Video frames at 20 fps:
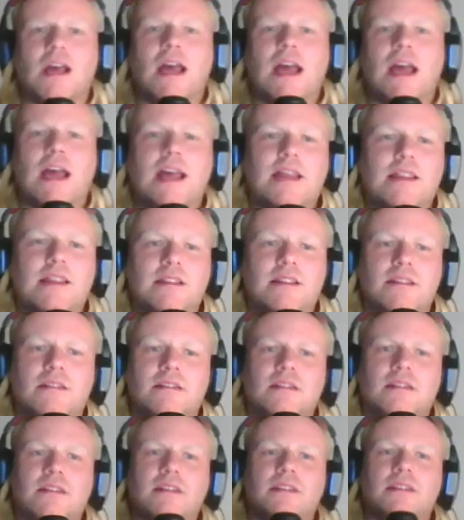
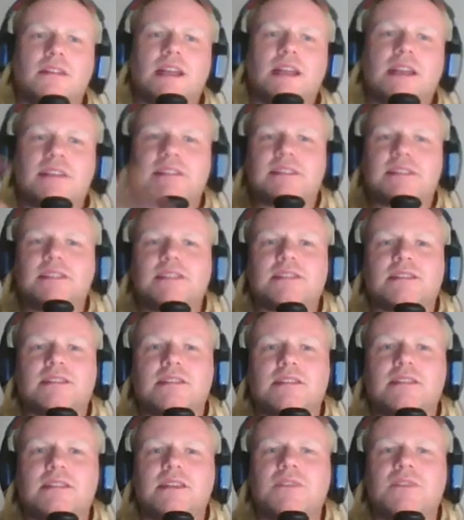And next season,